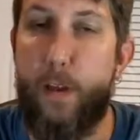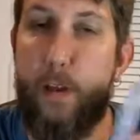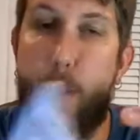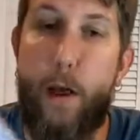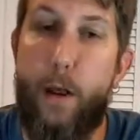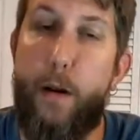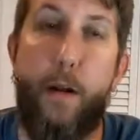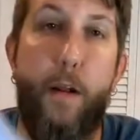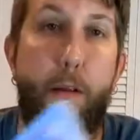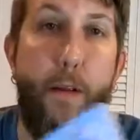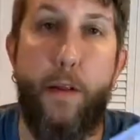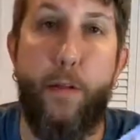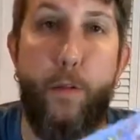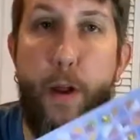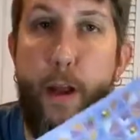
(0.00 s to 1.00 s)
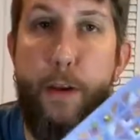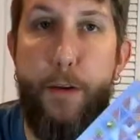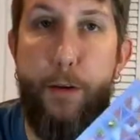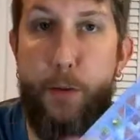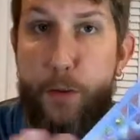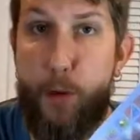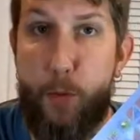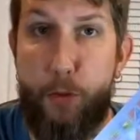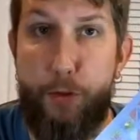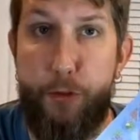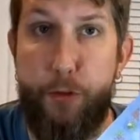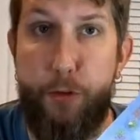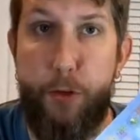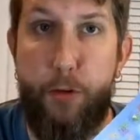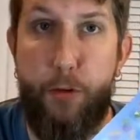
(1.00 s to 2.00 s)
I don't know. That's what I do. Is that what
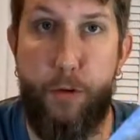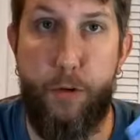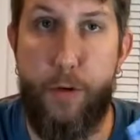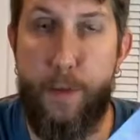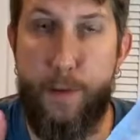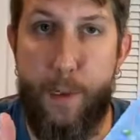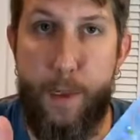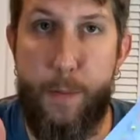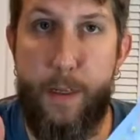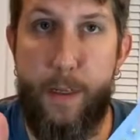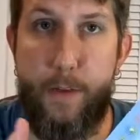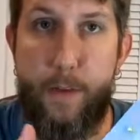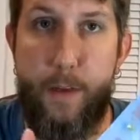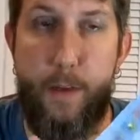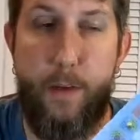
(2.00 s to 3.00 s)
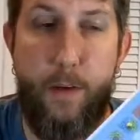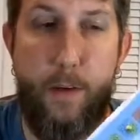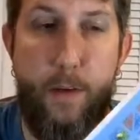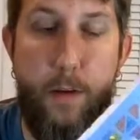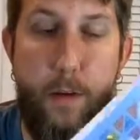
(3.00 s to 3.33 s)
you do? Do you guys laminate these?